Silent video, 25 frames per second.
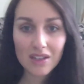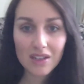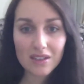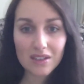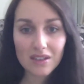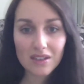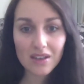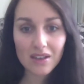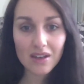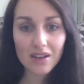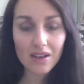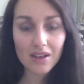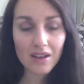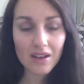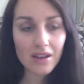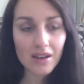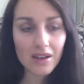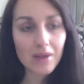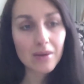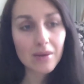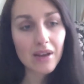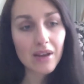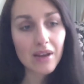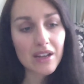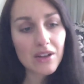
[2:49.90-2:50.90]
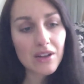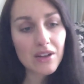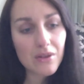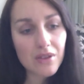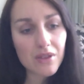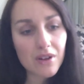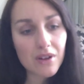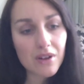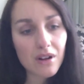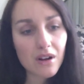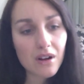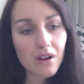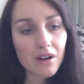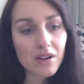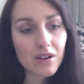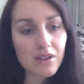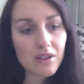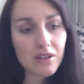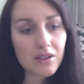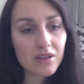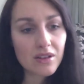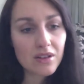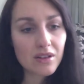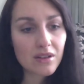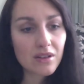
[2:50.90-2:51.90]
Uh, I know there are
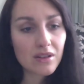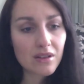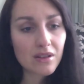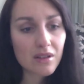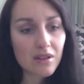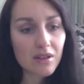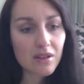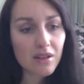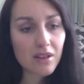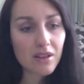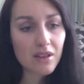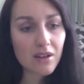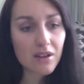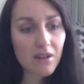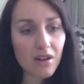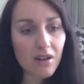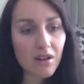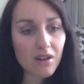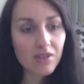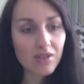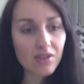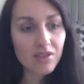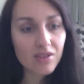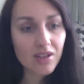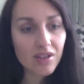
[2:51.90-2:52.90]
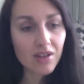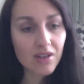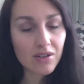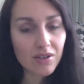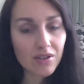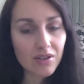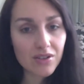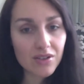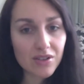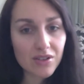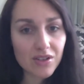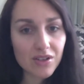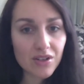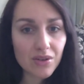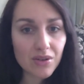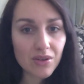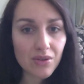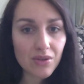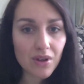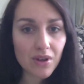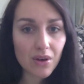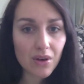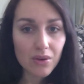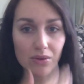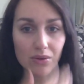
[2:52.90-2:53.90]
there are stutterers too though
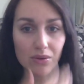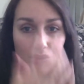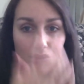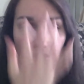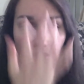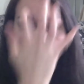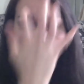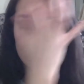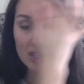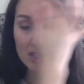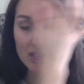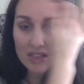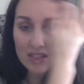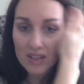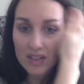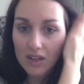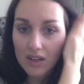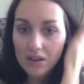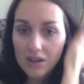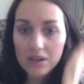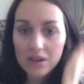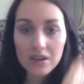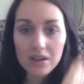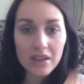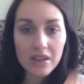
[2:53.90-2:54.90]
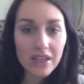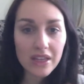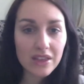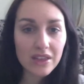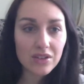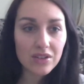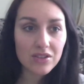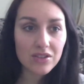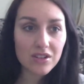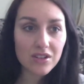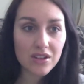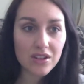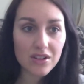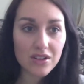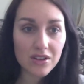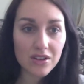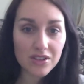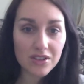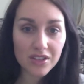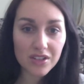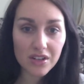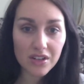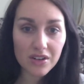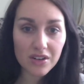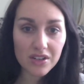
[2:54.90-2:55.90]
who don't really stutter like their their
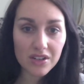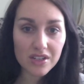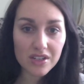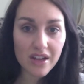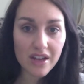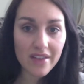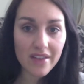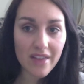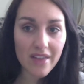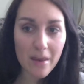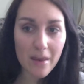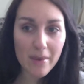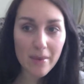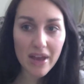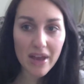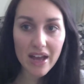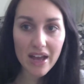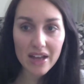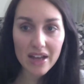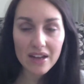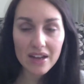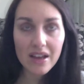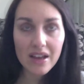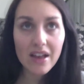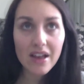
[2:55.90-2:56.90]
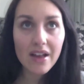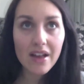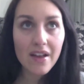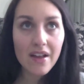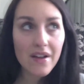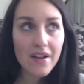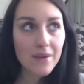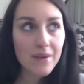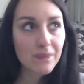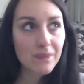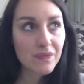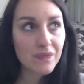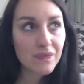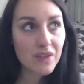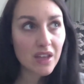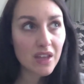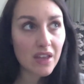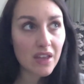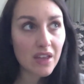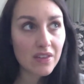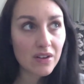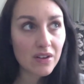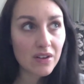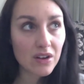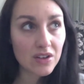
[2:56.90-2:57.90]
stutter is not that bad, and
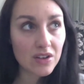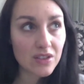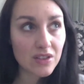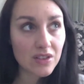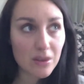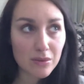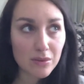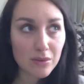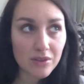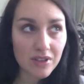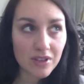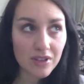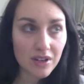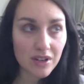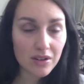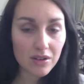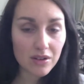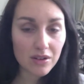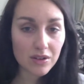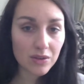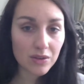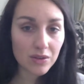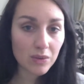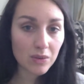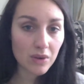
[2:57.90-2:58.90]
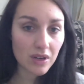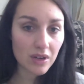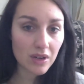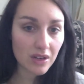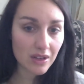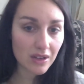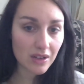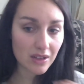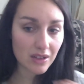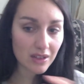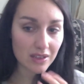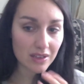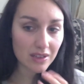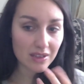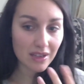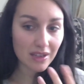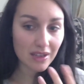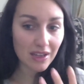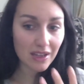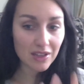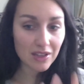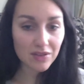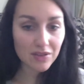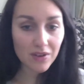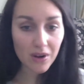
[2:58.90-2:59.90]
there are some stutterers where it's like it's
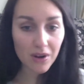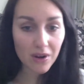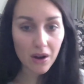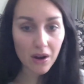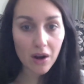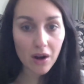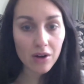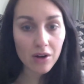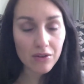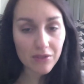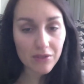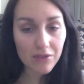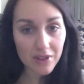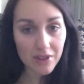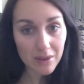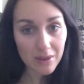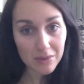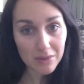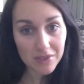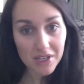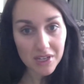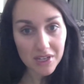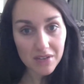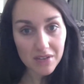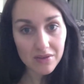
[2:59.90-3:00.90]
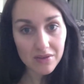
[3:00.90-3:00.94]
very hard for them to even